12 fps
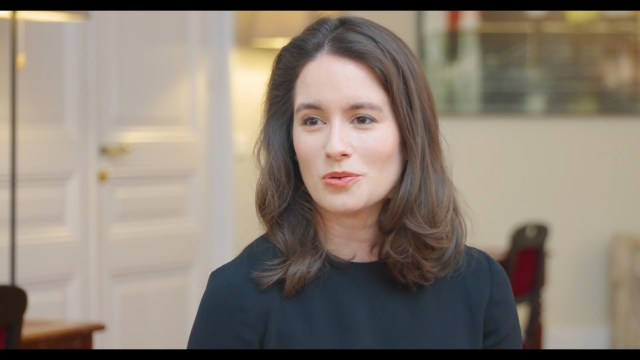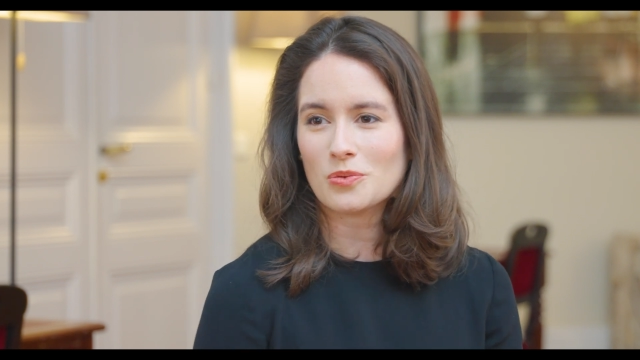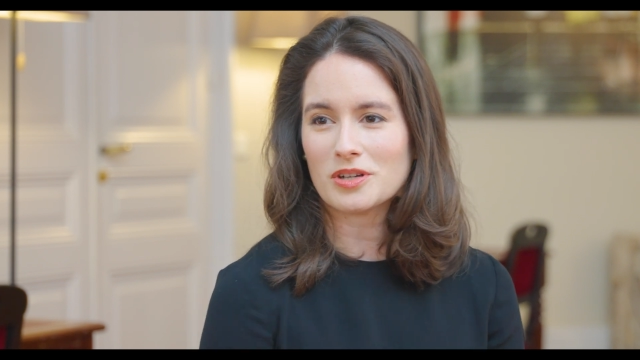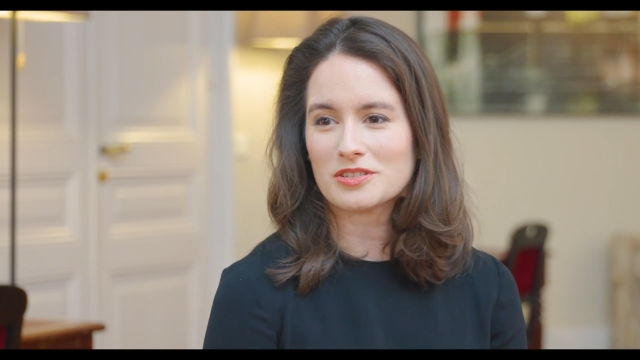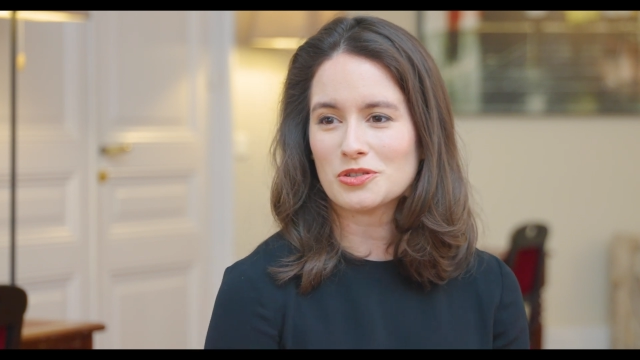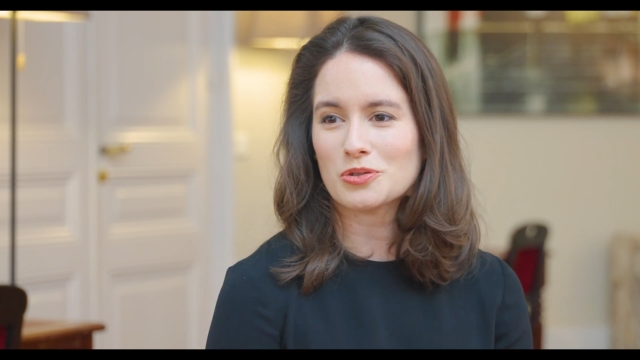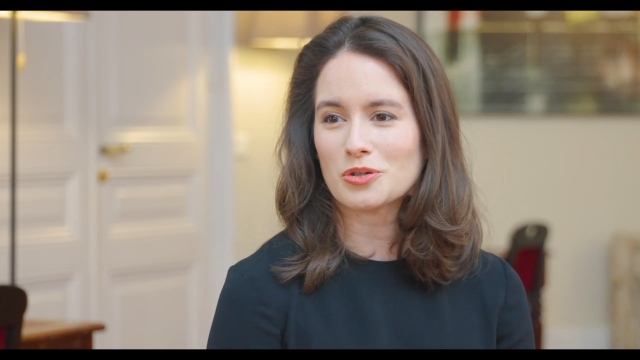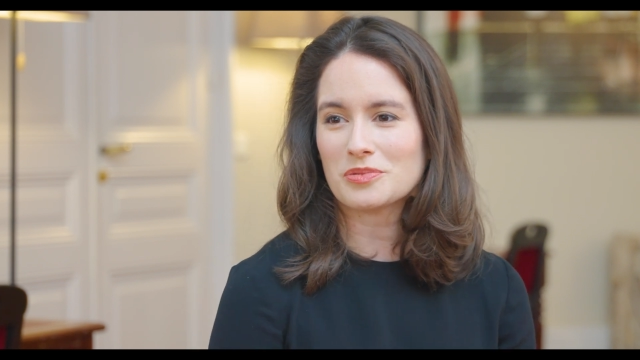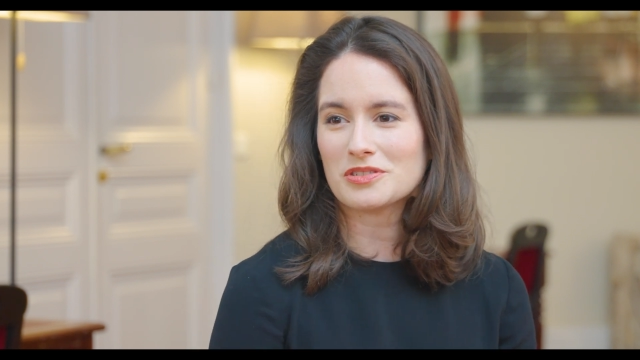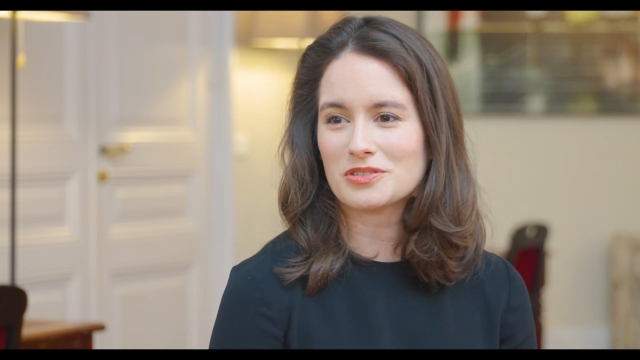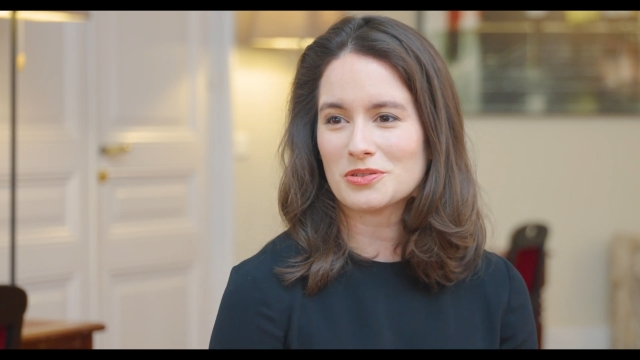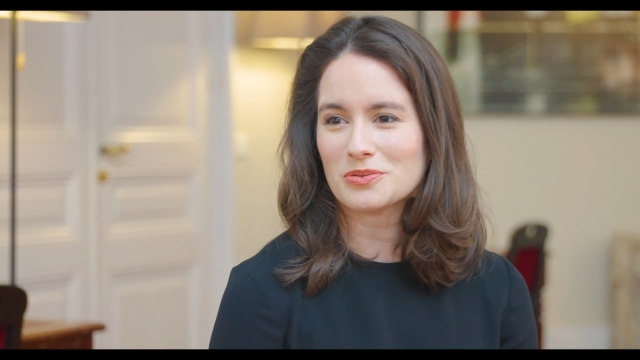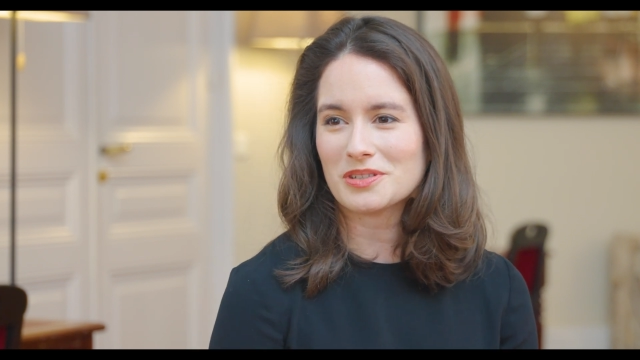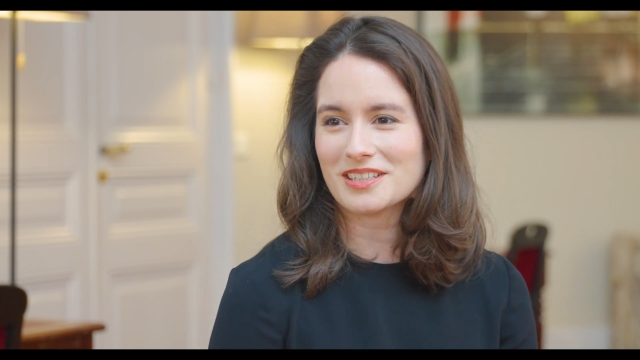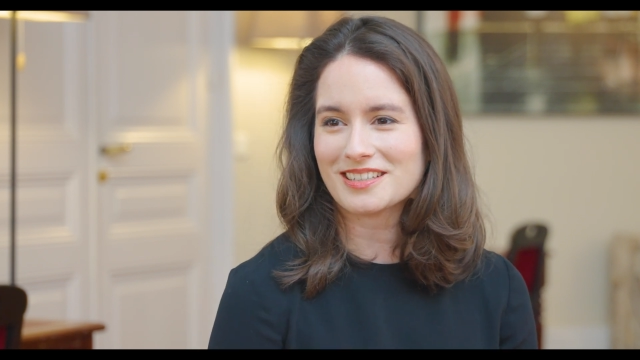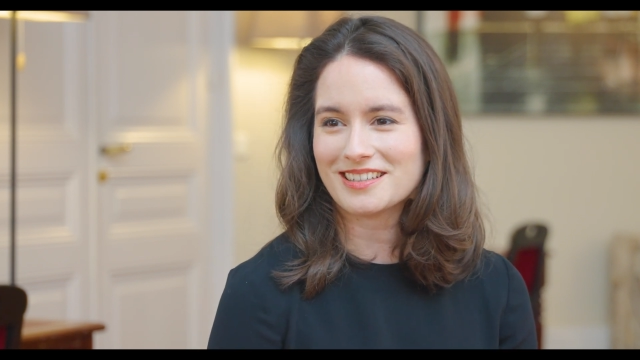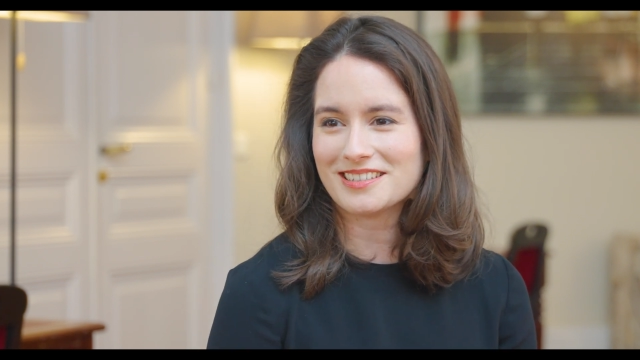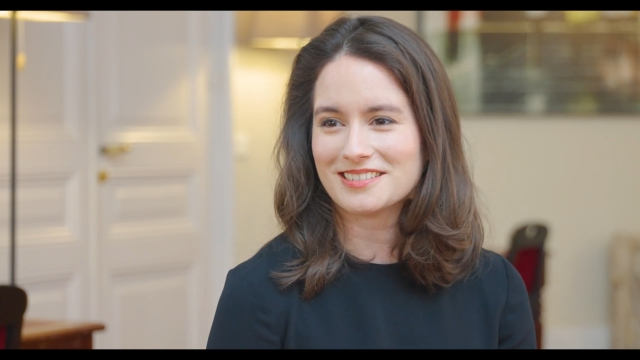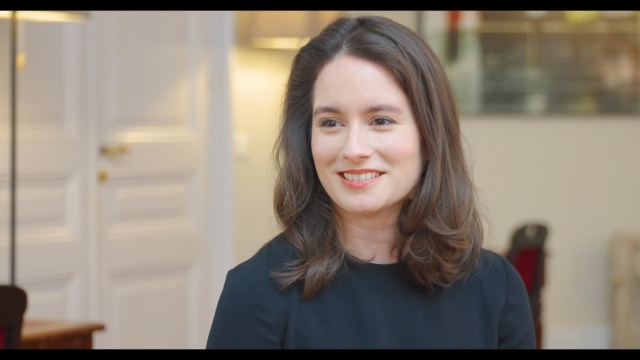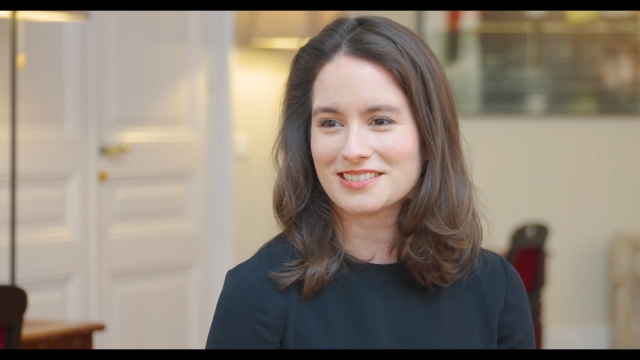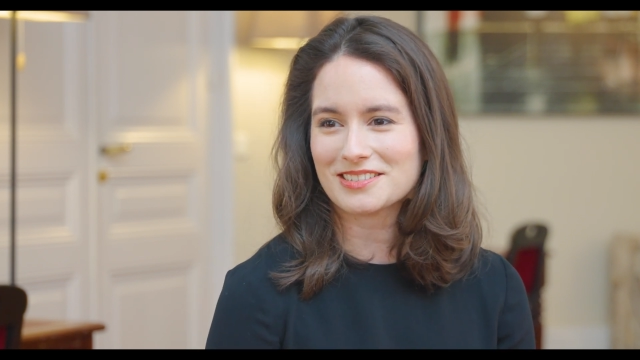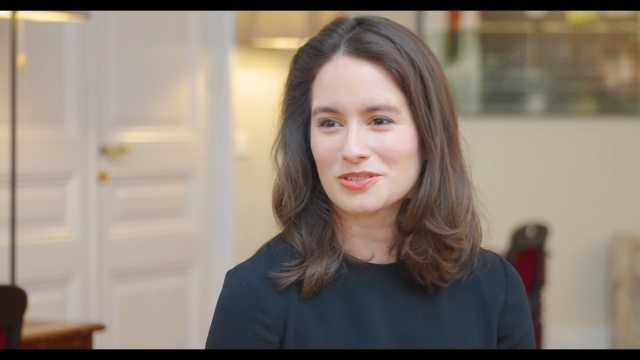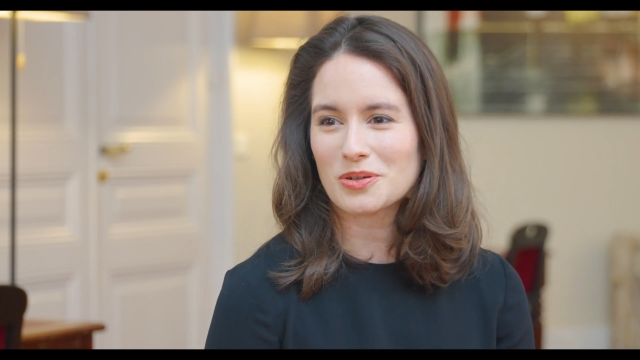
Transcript: what Europe is doing and